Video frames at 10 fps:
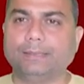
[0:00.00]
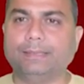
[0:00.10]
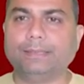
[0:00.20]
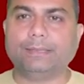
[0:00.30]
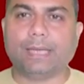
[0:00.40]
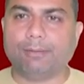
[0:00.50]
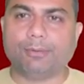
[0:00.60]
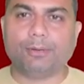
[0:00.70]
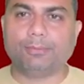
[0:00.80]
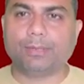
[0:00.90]
this type
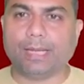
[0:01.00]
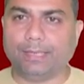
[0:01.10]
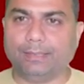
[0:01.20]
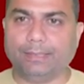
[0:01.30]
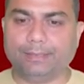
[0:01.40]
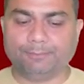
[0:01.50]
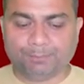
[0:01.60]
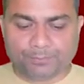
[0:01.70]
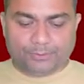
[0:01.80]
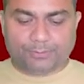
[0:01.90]
of candidate.
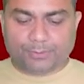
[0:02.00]
So